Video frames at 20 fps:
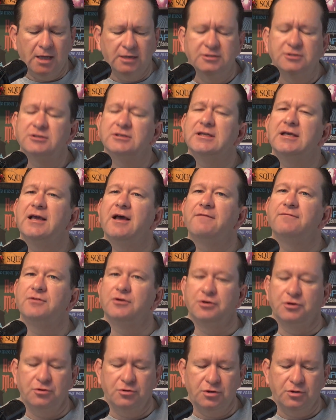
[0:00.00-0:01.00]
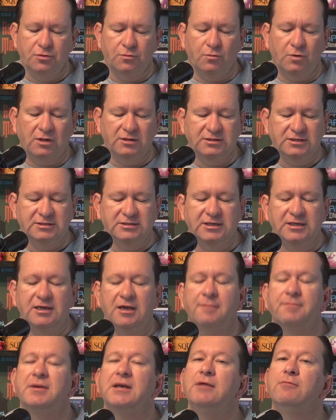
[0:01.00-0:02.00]
Tuesday afternoon, the Walt Disney
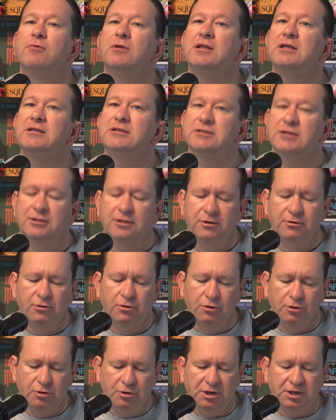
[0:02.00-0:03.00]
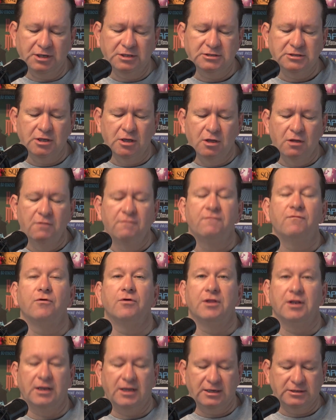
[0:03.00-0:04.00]
Company released their earnings
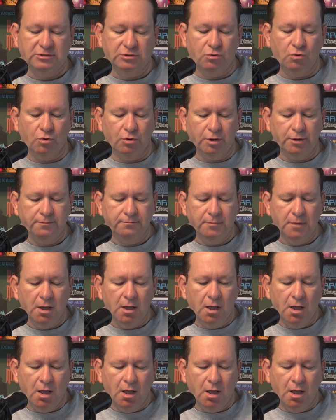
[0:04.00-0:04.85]
for the last quarter,